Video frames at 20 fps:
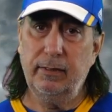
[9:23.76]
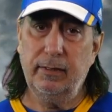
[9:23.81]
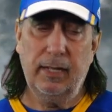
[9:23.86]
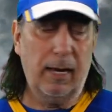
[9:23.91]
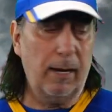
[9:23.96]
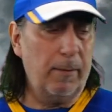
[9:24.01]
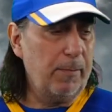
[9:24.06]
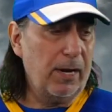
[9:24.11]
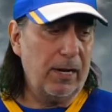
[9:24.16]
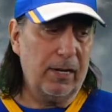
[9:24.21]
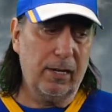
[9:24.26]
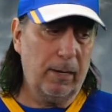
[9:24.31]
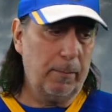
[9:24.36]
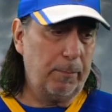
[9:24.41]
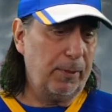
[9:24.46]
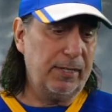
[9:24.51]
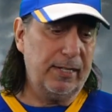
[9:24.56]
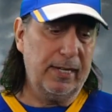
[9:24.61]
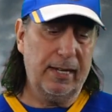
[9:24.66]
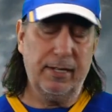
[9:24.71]
And I'm not going to
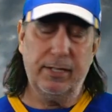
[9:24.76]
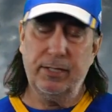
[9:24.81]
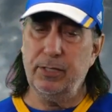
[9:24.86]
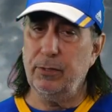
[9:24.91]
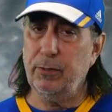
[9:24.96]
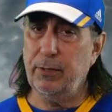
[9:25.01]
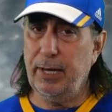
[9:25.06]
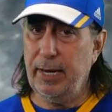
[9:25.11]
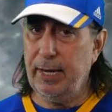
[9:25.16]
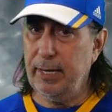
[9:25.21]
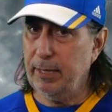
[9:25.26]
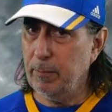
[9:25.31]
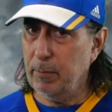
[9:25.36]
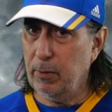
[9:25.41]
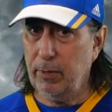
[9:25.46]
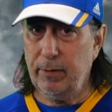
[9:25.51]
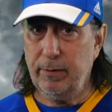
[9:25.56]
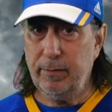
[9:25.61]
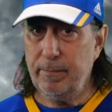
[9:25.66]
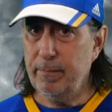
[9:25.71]
pretend it's okay
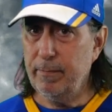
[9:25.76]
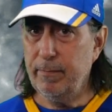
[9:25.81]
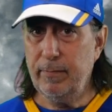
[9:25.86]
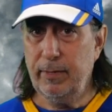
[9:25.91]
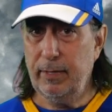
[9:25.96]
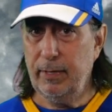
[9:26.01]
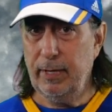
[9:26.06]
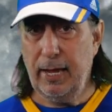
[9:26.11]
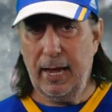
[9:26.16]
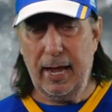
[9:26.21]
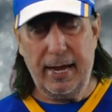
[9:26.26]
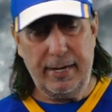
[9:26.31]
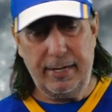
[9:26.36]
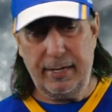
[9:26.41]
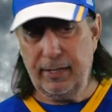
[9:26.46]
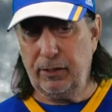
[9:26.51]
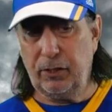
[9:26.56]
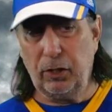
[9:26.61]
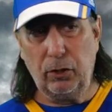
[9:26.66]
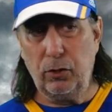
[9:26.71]
anymore. And
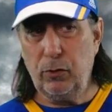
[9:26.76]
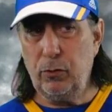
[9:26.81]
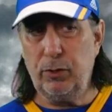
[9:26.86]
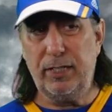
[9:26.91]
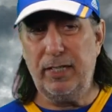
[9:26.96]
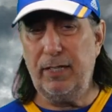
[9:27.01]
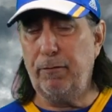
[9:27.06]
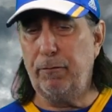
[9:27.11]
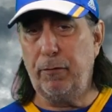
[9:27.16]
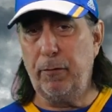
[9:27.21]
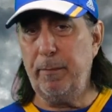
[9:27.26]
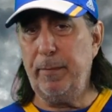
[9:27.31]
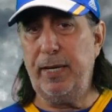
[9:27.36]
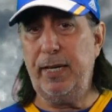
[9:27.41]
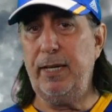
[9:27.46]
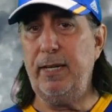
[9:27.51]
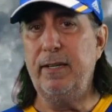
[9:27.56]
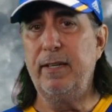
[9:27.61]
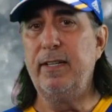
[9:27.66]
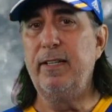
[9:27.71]
the losing for
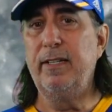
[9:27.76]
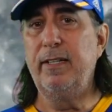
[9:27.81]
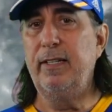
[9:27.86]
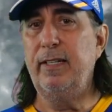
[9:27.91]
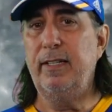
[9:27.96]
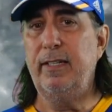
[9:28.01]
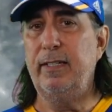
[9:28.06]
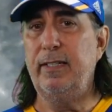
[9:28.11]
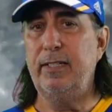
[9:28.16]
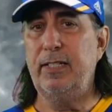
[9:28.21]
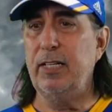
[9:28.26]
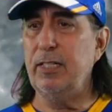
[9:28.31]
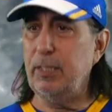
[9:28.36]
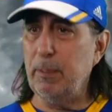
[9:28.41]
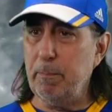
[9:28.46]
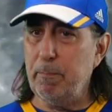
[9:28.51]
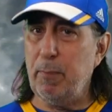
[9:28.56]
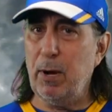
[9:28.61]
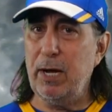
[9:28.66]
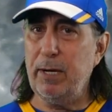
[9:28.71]
me
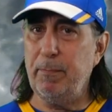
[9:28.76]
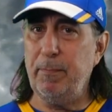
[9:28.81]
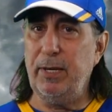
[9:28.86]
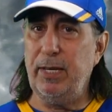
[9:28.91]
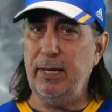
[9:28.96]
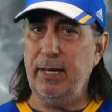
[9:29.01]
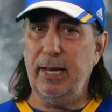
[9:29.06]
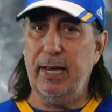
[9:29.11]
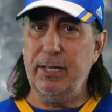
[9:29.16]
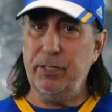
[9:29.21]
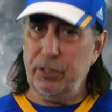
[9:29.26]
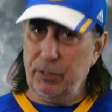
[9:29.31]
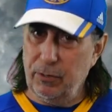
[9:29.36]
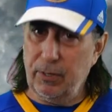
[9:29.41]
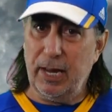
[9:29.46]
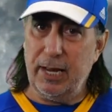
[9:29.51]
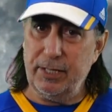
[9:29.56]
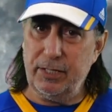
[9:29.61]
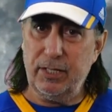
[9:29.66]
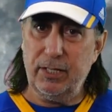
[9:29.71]
doesn't bug me, as you
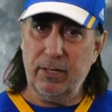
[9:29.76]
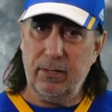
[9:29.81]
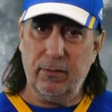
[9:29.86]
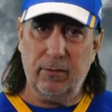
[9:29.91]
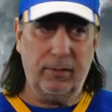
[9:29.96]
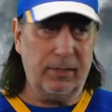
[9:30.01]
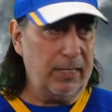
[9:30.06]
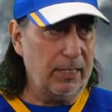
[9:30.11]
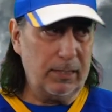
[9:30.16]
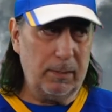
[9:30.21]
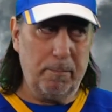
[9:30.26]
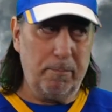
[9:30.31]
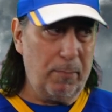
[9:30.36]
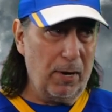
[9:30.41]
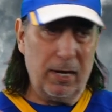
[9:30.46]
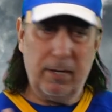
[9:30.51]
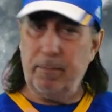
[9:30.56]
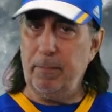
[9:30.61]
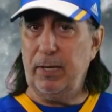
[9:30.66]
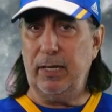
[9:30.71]
guys know. It doesn't
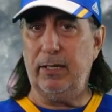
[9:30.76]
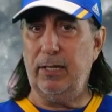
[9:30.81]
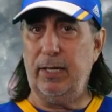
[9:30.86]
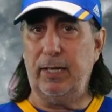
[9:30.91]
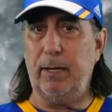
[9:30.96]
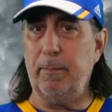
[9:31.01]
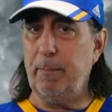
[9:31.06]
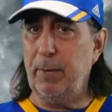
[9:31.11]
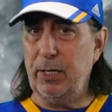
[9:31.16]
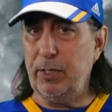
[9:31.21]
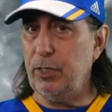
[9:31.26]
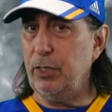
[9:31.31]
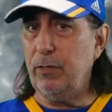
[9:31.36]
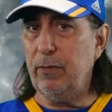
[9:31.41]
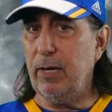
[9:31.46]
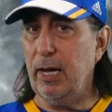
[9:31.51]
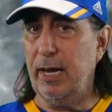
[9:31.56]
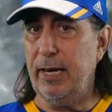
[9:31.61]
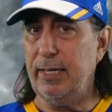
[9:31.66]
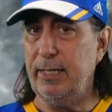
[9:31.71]
bug me like it bugs you
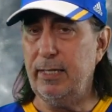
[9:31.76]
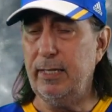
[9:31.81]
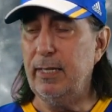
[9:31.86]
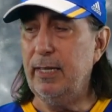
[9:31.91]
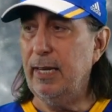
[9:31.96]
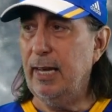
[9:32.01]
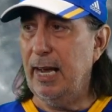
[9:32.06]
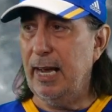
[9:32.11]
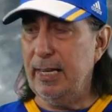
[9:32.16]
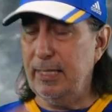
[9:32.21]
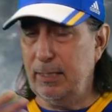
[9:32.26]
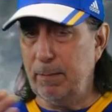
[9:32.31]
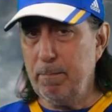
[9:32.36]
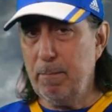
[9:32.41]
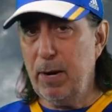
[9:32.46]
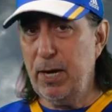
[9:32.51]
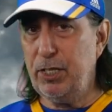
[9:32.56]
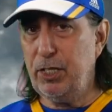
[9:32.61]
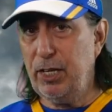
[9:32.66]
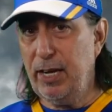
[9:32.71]
guys as
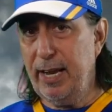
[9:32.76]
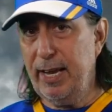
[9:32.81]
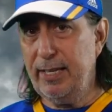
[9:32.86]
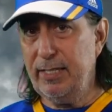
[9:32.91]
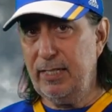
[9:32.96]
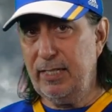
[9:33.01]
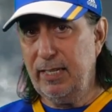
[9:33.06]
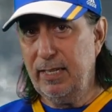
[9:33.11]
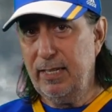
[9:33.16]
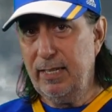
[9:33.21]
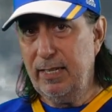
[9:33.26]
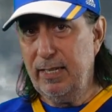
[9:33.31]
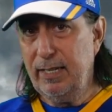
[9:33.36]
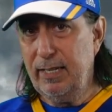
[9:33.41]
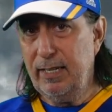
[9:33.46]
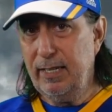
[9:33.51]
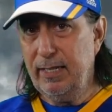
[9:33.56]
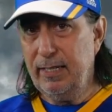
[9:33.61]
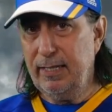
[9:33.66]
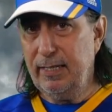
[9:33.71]
much as
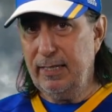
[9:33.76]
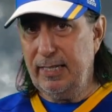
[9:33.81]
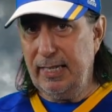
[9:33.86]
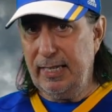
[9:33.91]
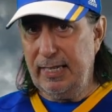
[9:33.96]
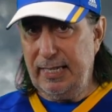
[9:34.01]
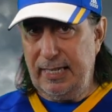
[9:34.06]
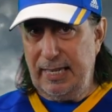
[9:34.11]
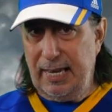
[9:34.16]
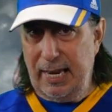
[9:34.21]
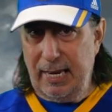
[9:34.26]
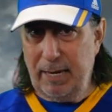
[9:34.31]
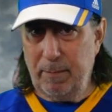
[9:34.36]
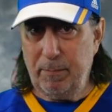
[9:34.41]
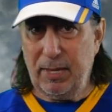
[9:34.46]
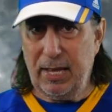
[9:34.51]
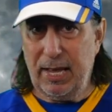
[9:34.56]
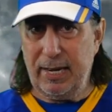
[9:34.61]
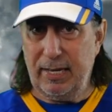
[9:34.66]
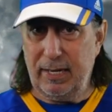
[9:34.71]
the game
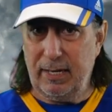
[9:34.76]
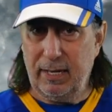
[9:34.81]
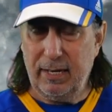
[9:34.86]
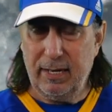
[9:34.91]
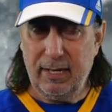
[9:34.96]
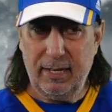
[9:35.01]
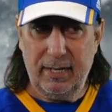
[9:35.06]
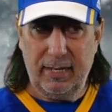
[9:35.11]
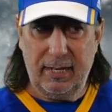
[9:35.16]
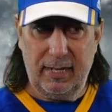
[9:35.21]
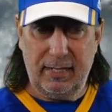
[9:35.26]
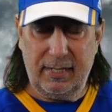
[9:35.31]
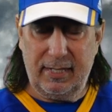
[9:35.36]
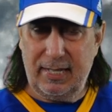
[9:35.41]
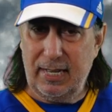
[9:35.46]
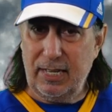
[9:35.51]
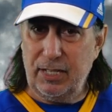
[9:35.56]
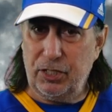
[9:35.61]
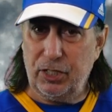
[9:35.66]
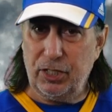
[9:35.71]
that he
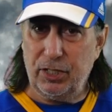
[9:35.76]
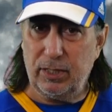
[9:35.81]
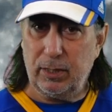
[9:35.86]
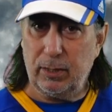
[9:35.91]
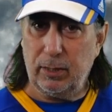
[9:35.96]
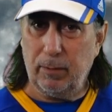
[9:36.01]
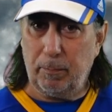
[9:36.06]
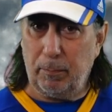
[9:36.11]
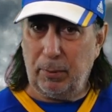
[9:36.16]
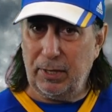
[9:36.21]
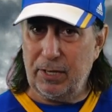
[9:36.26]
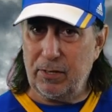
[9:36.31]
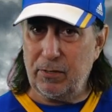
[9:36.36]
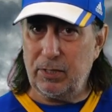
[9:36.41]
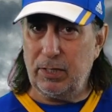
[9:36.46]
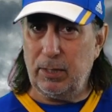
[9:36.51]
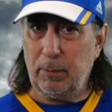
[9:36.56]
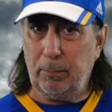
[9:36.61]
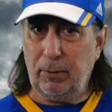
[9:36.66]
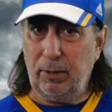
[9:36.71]
teaches the
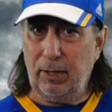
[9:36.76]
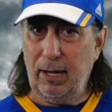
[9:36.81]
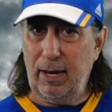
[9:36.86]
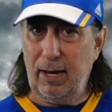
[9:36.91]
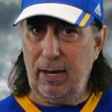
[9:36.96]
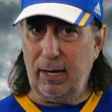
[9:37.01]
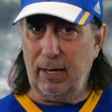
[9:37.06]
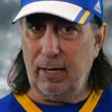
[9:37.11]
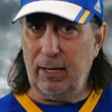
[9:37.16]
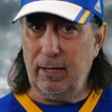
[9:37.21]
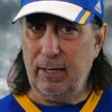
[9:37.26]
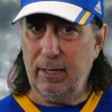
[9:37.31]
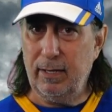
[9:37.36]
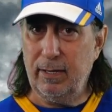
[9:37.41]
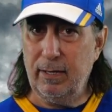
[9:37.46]
players to play.